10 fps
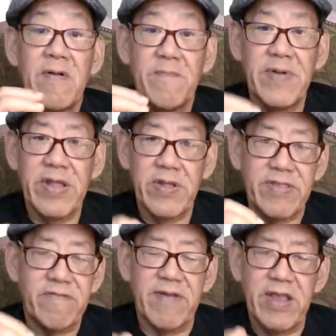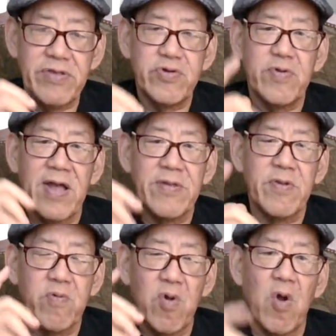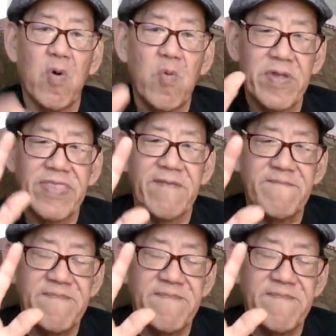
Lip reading: but it trains you how to grow within